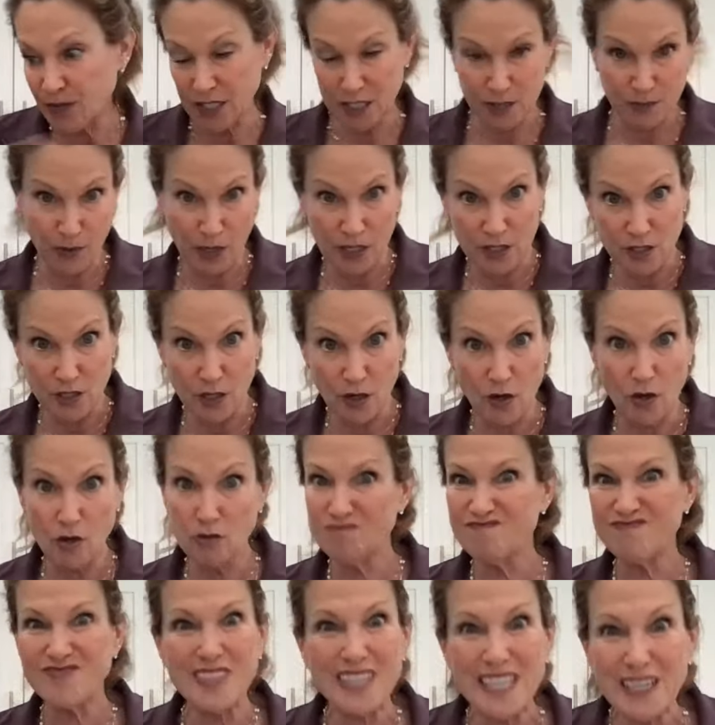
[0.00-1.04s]
The
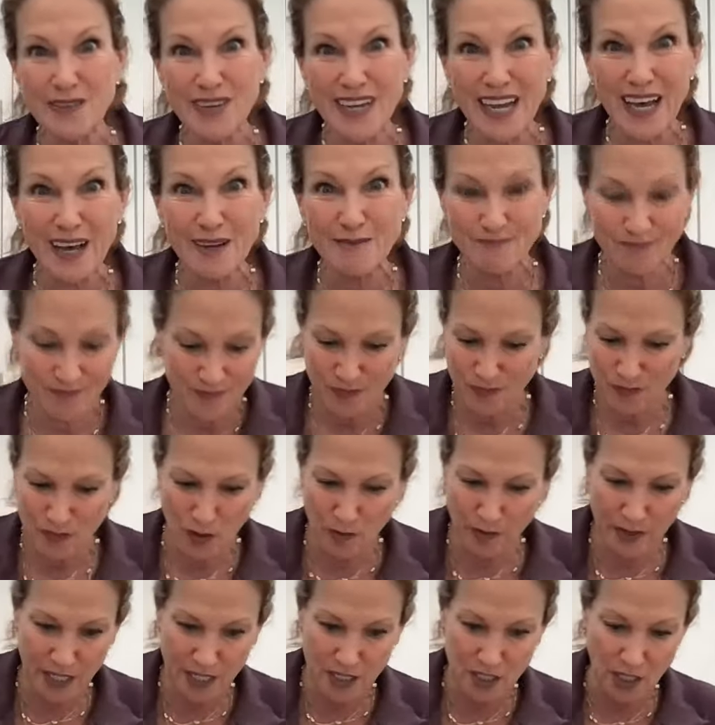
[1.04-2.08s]
espresso, leave it out.
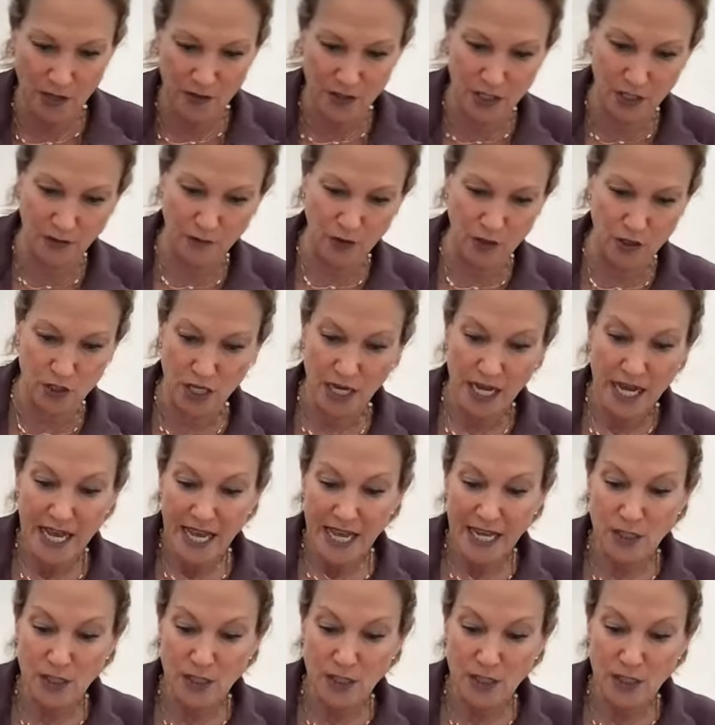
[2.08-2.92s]
Nobody can tell the difference.